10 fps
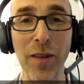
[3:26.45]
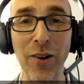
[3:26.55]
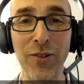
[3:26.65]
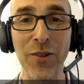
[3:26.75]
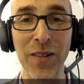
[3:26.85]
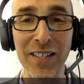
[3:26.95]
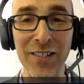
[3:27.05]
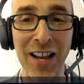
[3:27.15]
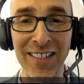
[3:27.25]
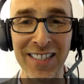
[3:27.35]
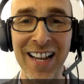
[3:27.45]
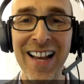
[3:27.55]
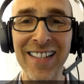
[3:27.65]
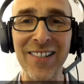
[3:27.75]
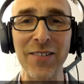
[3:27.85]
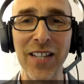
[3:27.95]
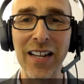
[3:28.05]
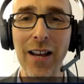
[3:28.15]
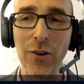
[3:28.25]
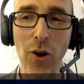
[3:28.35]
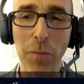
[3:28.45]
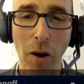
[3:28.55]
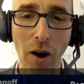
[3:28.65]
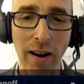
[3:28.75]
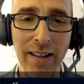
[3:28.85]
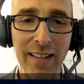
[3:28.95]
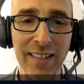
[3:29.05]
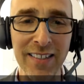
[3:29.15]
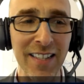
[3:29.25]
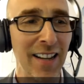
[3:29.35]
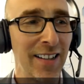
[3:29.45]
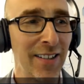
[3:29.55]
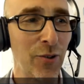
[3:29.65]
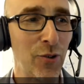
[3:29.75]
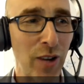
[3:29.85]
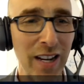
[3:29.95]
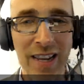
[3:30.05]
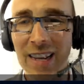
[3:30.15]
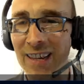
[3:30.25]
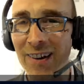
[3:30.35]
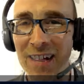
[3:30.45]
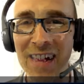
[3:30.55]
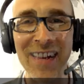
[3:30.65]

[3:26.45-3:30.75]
You know, so right. we can just sort of say no parties, no drinking. Yeah.